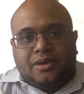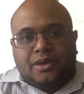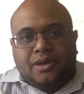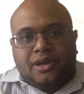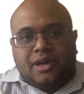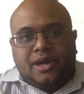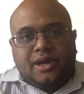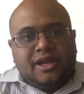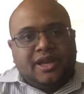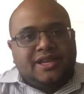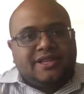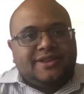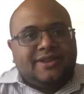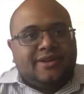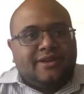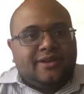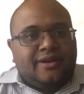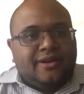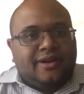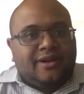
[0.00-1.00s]
And these
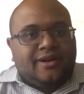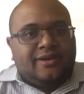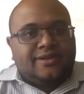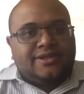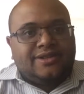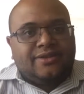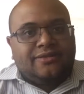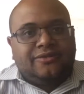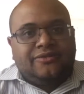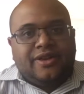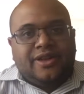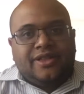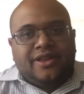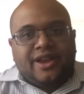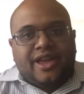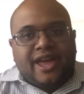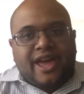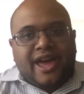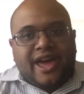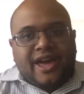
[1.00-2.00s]
are also felony
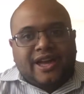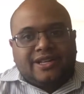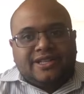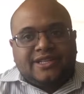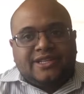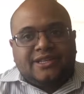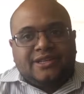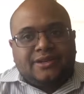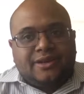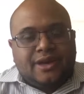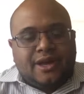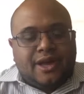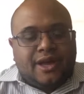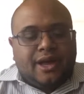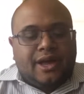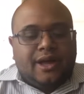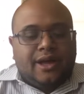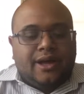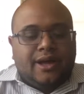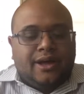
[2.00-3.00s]
acts.
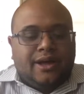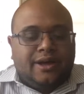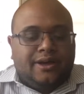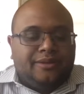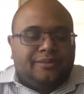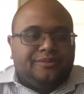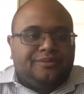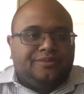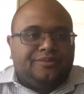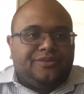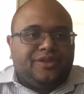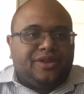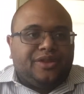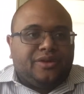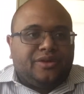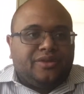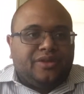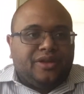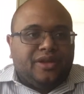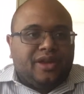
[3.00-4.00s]
You know,
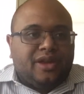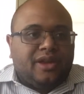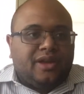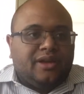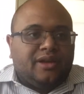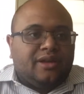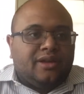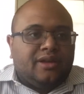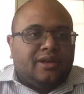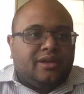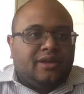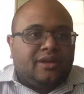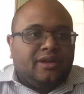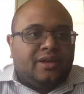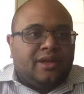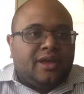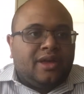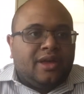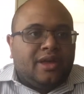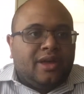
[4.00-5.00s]
the young
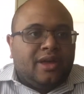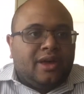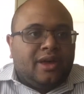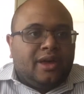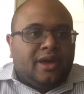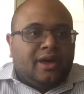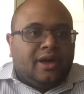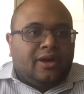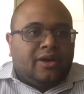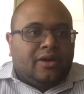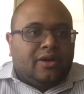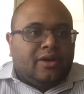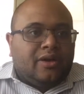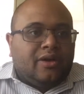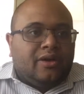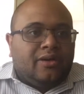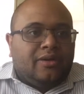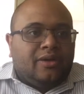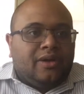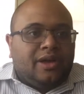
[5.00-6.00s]

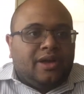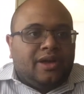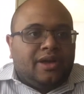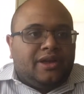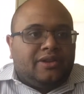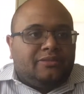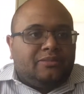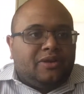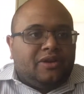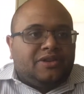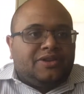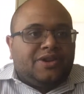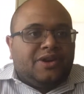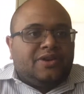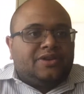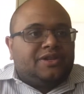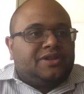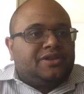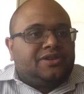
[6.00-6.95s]
girl is being charged as a